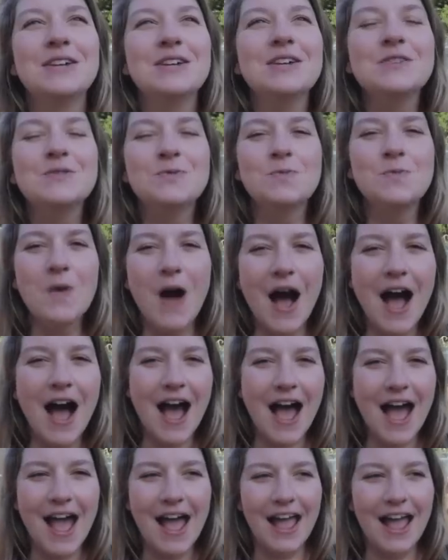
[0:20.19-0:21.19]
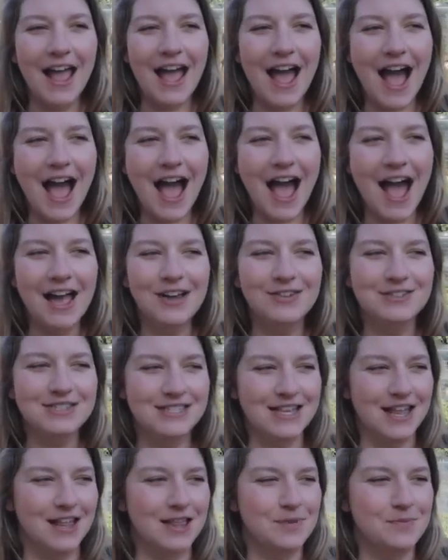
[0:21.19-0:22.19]
here's why I was
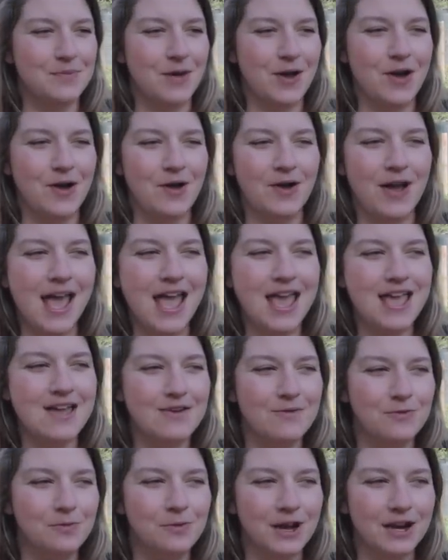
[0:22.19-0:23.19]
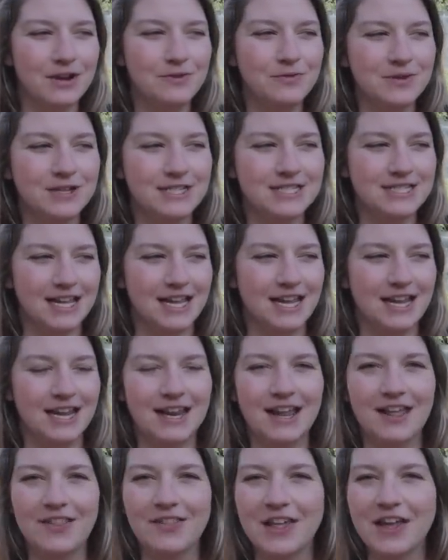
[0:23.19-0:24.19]
telling Beau, hey, what if we
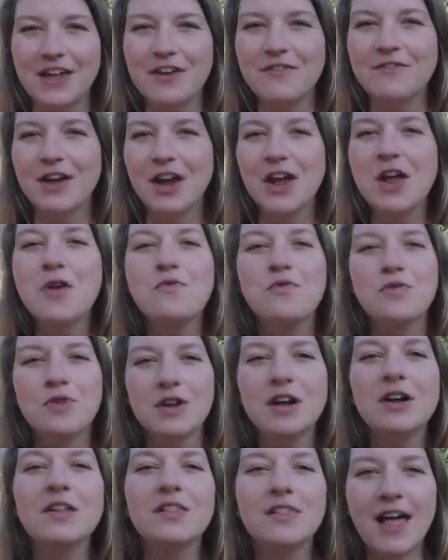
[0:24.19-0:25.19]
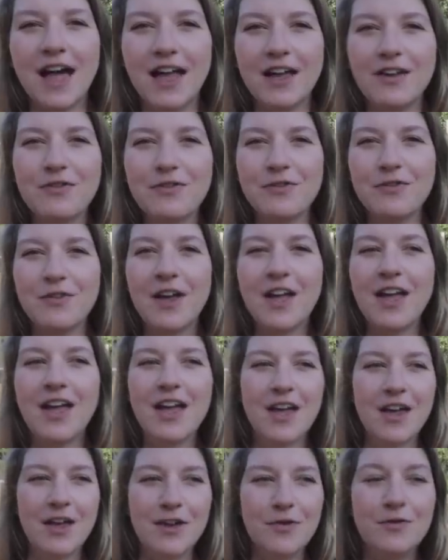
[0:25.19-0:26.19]
did like a very real life
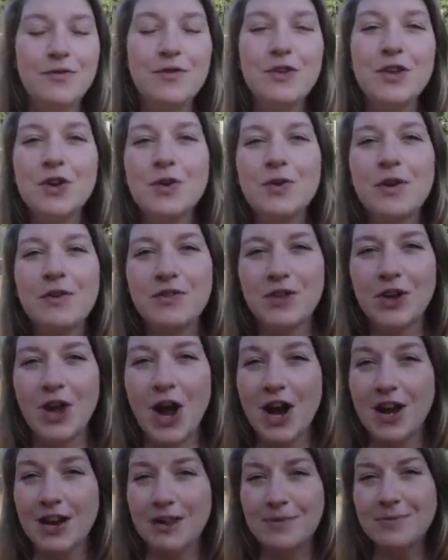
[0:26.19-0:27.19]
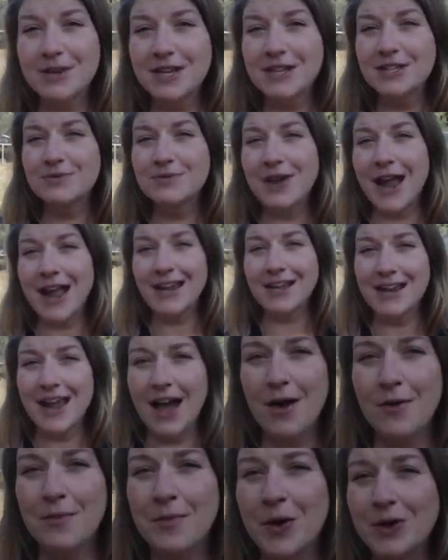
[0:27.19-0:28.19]
view of the garden, because right
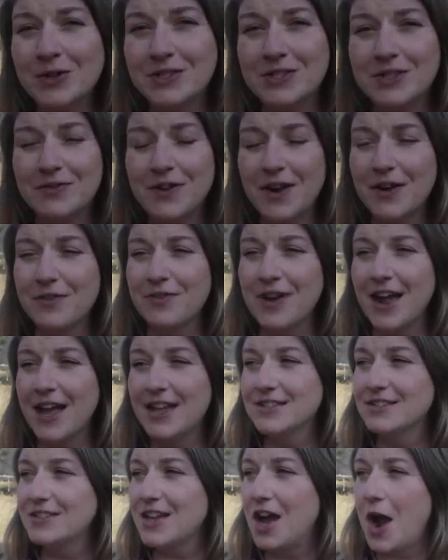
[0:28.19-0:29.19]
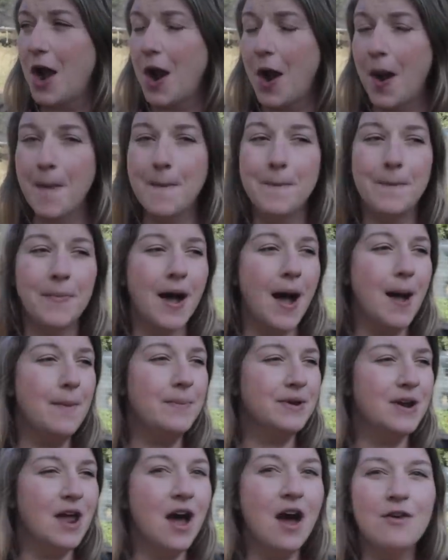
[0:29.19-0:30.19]
now most of our friends are
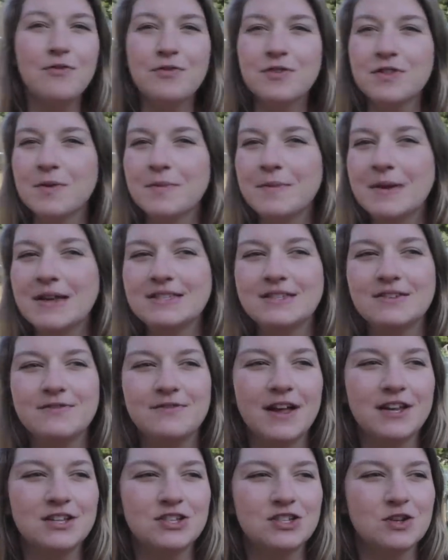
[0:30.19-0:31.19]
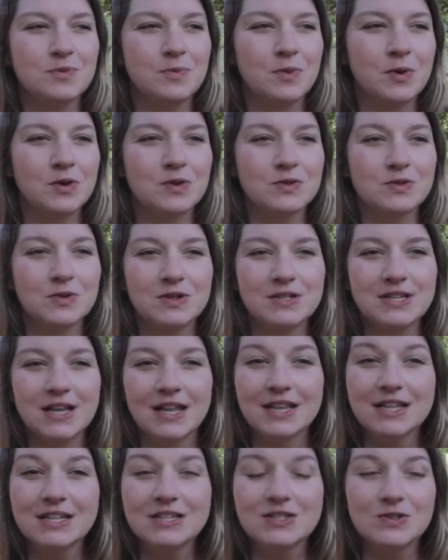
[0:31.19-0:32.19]
popping off with amazing vegetables or
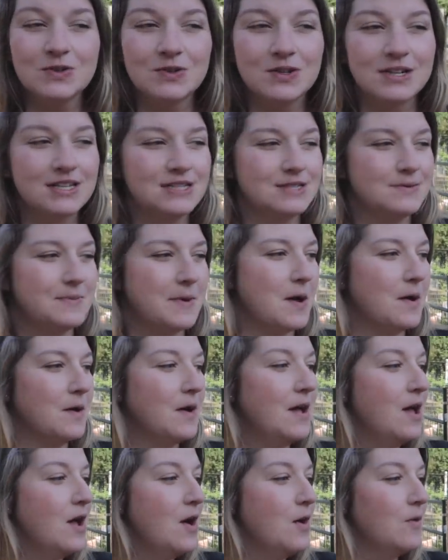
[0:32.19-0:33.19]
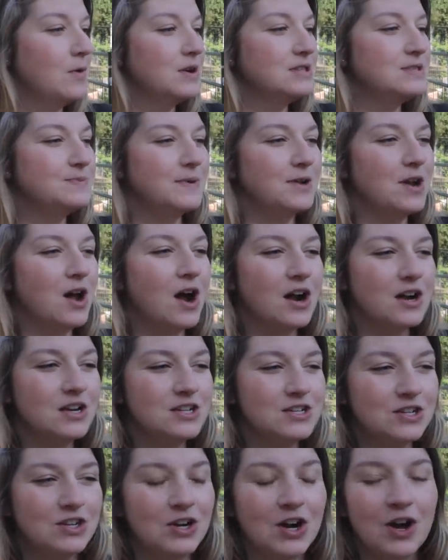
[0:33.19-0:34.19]
telling stories about what's been hard
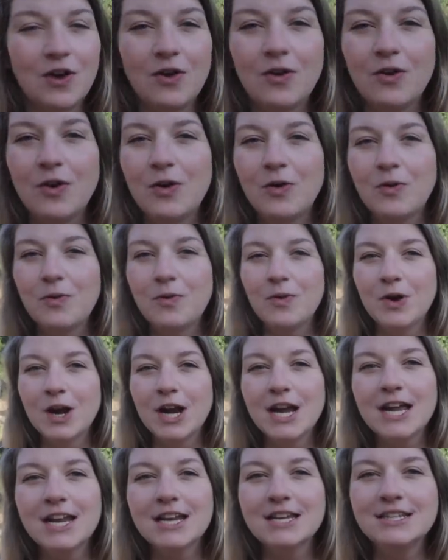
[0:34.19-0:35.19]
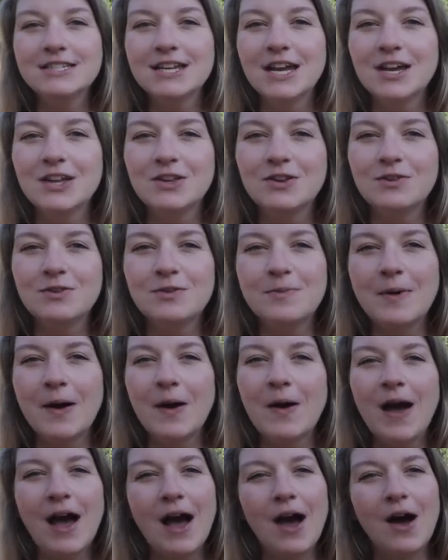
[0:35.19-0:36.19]
to grow. We're going to tell you
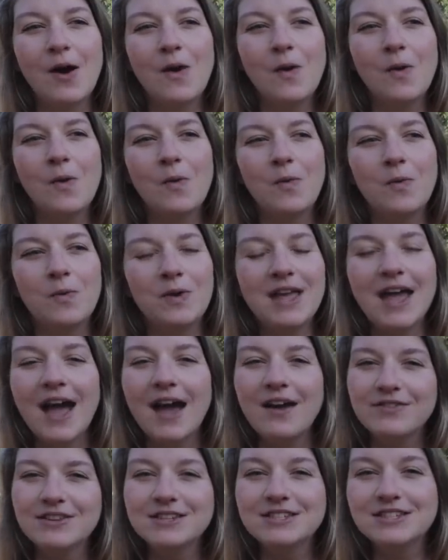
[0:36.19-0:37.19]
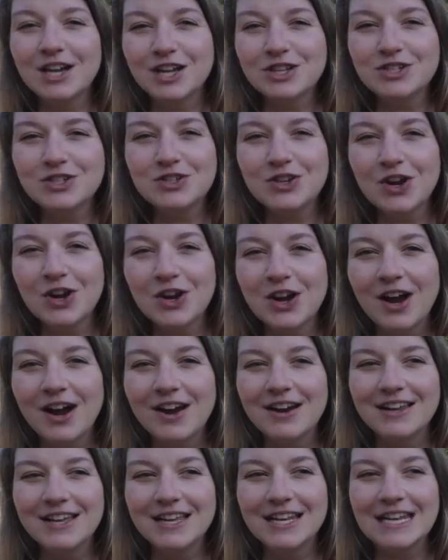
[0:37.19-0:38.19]
about how we haven't touched our
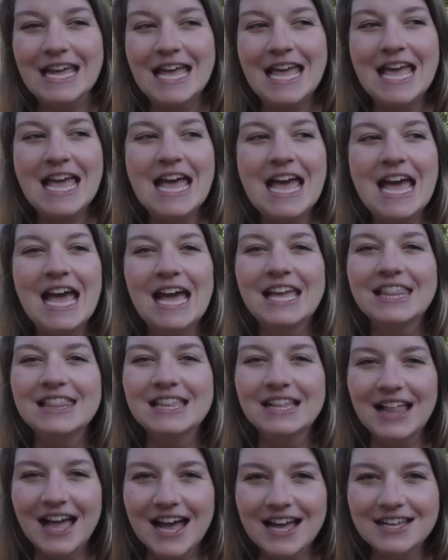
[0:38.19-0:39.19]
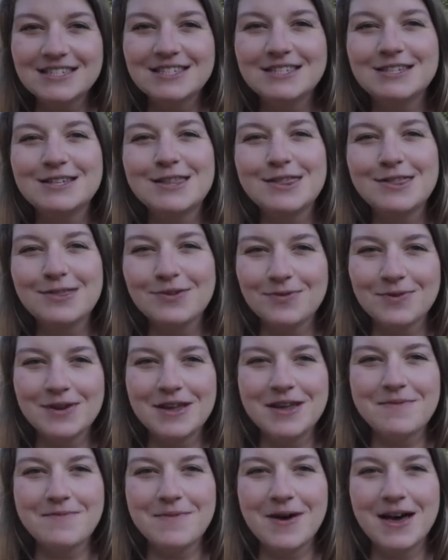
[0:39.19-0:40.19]
garden in the last
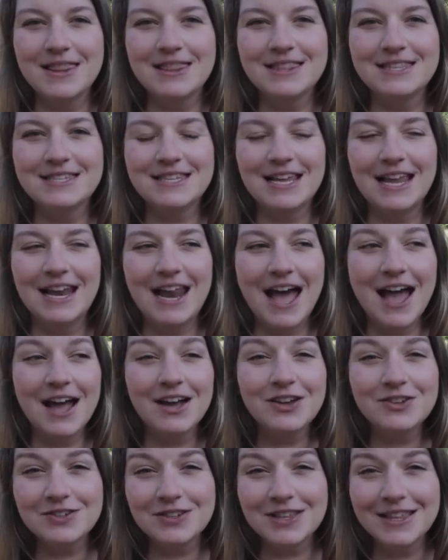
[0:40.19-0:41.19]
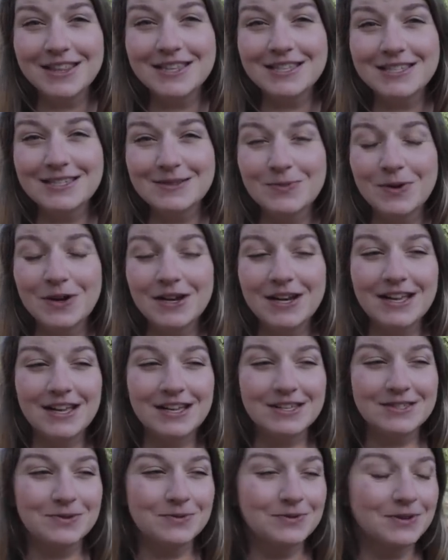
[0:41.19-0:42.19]
3 months, and actually this morning
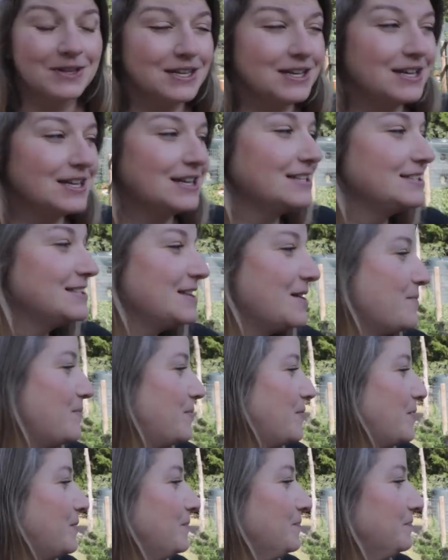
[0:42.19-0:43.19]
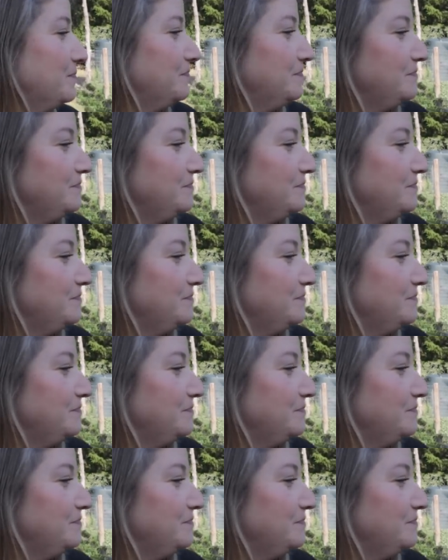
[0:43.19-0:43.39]
is a really good example.